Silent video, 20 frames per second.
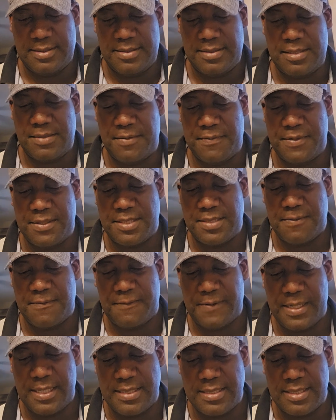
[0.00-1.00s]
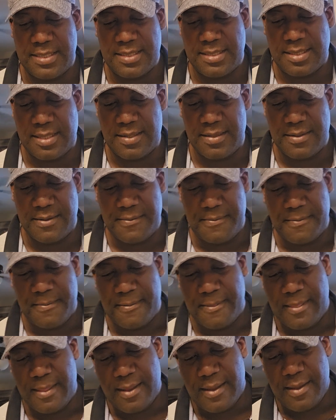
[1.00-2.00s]
some of the subphases
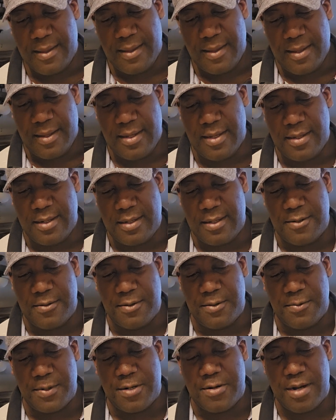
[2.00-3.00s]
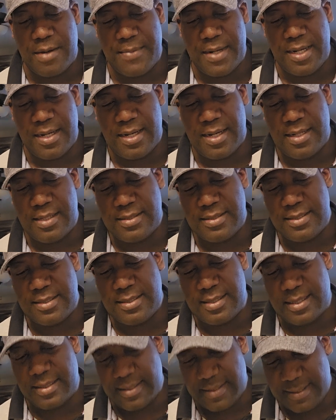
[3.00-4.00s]
include requirement
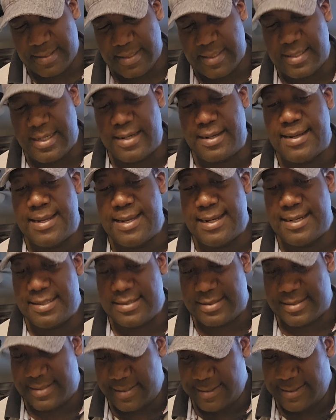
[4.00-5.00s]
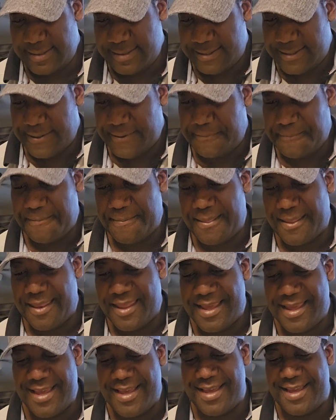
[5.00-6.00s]
analysis
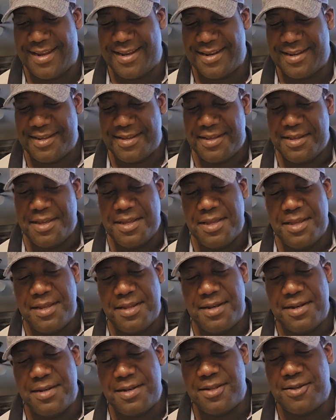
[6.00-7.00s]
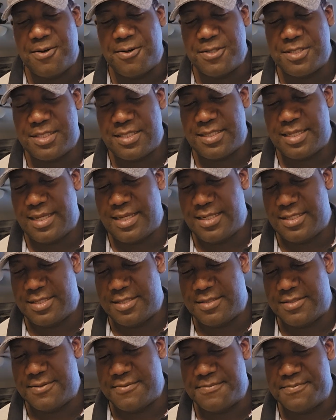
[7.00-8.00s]
and
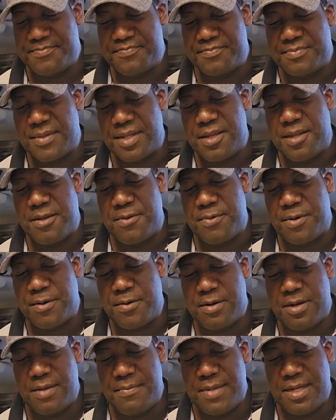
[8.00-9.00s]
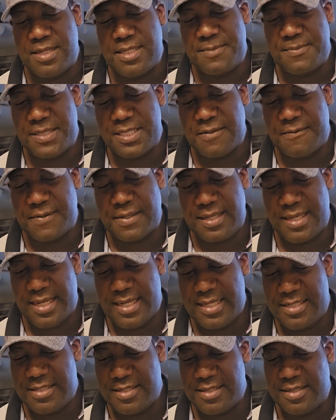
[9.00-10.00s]
negotiation, requirement
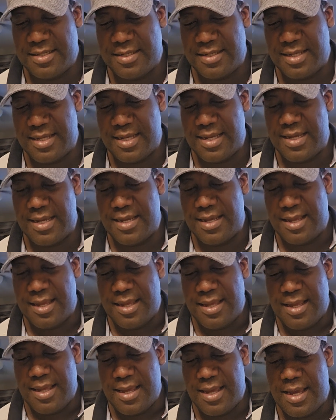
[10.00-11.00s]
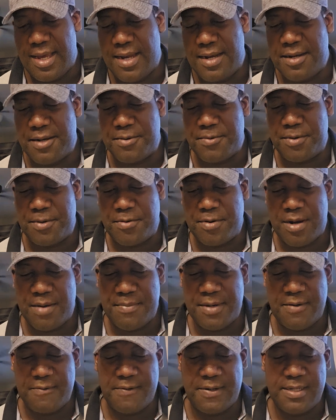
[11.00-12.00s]
specification, and
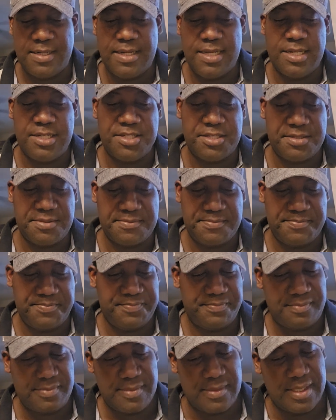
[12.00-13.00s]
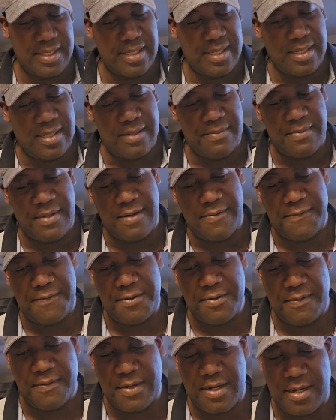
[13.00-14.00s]
requirement validation. A
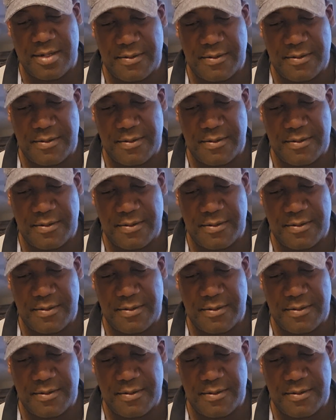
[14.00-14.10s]
few of the